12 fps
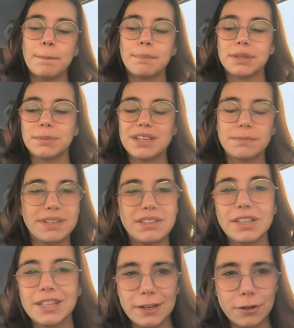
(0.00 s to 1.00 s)
But the,
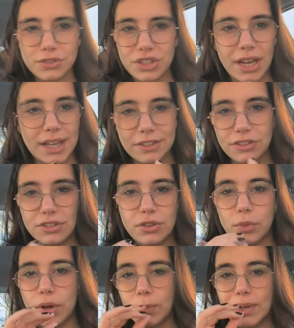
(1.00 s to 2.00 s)
basically, the ghost inhale is just
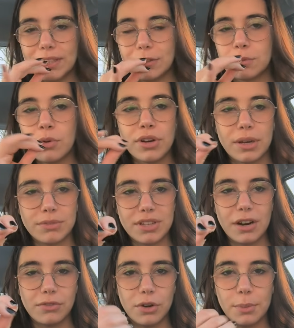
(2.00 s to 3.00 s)
the one where the smoke comes
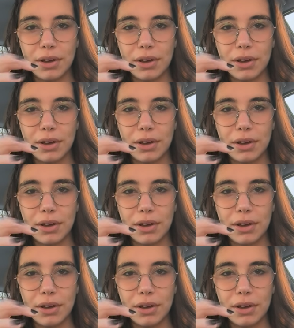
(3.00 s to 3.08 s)
out of your